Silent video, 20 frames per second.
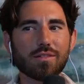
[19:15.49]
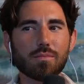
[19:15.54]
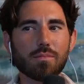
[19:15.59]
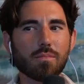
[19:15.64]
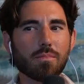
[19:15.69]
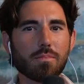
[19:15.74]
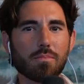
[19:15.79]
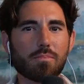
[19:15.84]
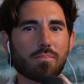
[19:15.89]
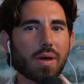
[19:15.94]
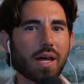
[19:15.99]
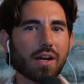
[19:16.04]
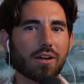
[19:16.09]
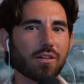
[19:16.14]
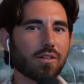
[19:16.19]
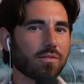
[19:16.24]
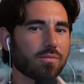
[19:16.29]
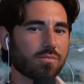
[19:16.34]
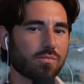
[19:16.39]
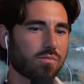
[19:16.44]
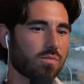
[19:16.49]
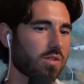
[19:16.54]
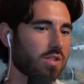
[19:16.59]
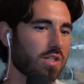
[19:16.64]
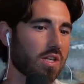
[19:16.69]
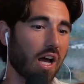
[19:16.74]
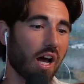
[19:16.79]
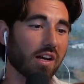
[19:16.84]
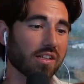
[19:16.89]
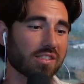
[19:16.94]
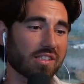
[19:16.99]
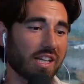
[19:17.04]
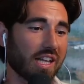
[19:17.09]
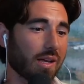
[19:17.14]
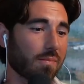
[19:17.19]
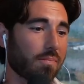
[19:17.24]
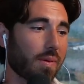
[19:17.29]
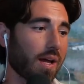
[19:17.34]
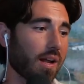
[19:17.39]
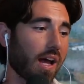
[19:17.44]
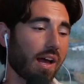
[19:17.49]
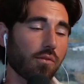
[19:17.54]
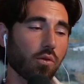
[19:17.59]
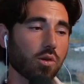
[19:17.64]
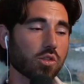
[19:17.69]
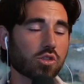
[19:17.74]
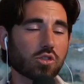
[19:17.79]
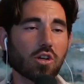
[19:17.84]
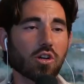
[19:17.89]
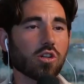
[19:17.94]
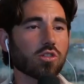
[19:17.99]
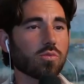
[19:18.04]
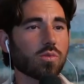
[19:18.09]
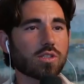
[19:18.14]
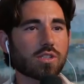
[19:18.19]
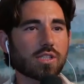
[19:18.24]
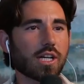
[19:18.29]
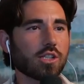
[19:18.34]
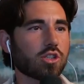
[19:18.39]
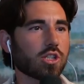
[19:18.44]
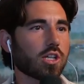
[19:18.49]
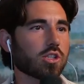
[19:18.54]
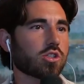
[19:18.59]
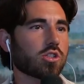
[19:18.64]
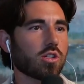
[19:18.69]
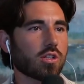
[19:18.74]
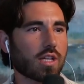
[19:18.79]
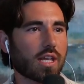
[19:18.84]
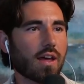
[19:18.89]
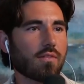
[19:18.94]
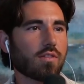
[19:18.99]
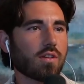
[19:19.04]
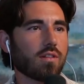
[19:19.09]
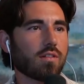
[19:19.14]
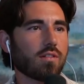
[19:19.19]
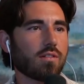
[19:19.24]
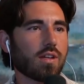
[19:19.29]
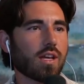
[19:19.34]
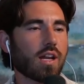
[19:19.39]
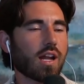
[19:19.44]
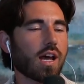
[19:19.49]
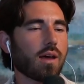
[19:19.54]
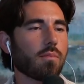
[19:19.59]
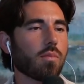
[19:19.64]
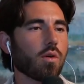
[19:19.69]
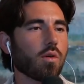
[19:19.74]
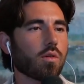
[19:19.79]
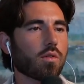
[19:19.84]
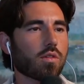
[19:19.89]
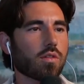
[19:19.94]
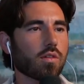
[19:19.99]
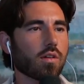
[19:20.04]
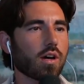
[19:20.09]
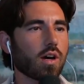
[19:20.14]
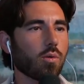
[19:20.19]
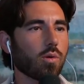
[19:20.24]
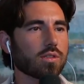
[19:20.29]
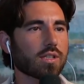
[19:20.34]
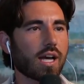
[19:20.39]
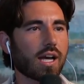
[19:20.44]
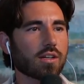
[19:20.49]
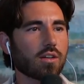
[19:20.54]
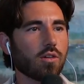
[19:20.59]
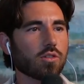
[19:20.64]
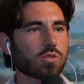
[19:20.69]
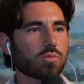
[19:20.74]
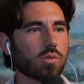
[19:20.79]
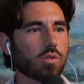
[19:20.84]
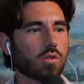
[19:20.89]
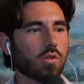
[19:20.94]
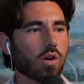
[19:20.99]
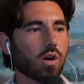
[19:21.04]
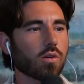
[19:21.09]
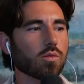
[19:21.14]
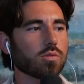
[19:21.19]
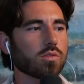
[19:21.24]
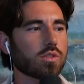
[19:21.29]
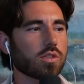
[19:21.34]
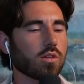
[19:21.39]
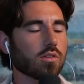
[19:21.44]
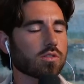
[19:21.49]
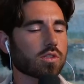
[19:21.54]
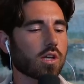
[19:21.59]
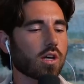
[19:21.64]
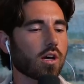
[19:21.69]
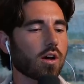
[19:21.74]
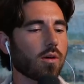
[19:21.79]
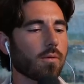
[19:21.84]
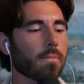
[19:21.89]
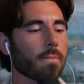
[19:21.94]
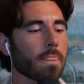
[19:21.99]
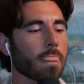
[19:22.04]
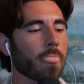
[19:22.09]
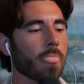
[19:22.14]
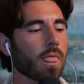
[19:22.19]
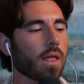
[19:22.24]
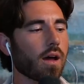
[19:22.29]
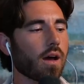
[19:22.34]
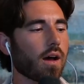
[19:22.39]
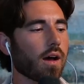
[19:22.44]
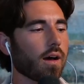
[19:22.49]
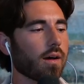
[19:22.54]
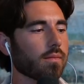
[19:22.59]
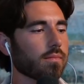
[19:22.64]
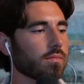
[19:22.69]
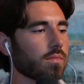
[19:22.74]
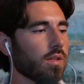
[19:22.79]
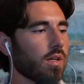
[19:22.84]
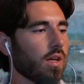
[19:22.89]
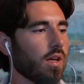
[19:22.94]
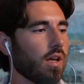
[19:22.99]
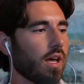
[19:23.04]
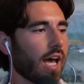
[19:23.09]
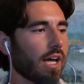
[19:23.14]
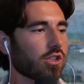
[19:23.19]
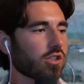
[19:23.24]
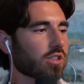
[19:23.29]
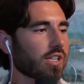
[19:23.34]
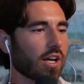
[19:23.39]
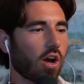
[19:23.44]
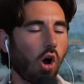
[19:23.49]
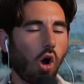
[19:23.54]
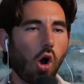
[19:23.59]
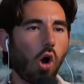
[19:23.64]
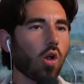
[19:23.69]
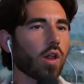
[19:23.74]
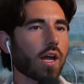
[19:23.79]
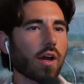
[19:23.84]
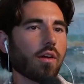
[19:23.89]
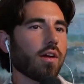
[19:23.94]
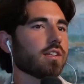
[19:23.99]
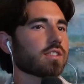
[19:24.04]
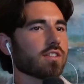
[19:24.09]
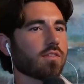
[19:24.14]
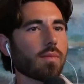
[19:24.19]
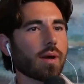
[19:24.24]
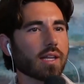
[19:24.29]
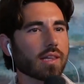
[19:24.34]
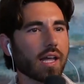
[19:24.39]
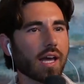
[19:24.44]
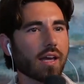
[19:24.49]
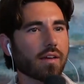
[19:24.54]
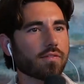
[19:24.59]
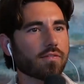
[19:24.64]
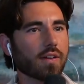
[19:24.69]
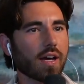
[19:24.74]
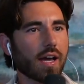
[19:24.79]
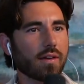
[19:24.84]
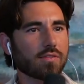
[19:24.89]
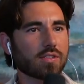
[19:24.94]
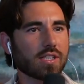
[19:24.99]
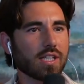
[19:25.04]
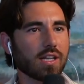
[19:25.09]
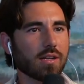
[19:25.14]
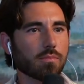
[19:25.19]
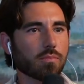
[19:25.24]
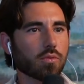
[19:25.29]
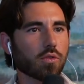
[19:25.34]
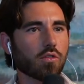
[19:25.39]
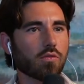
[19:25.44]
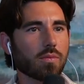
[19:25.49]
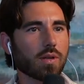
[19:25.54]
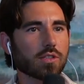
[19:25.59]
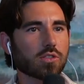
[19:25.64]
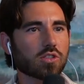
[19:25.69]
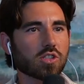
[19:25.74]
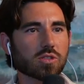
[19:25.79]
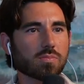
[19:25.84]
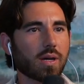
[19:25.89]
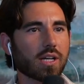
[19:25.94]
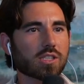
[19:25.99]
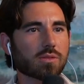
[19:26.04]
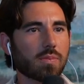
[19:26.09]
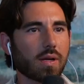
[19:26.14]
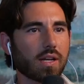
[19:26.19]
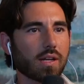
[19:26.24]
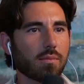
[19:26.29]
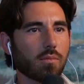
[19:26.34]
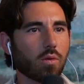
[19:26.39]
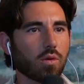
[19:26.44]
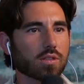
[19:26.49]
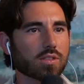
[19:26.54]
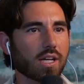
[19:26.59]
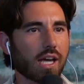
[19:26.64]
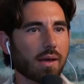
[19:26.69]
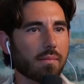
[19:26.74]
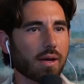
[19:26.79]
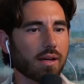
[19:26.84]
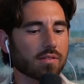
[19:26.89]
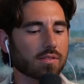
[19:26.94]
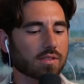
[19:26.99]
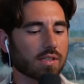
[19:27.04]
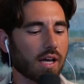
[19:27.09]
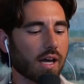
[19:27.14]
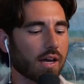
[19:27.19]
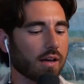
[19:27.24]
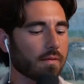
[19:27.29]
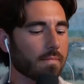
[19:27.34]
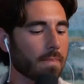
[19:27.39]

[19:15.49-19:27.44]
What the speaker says: better. Honestly, I've always struggled with digestion. Kevin and I both were diagnosed with Crohn's years ago. And just like all areas of my life, I've seen improvements just by spending more time outside.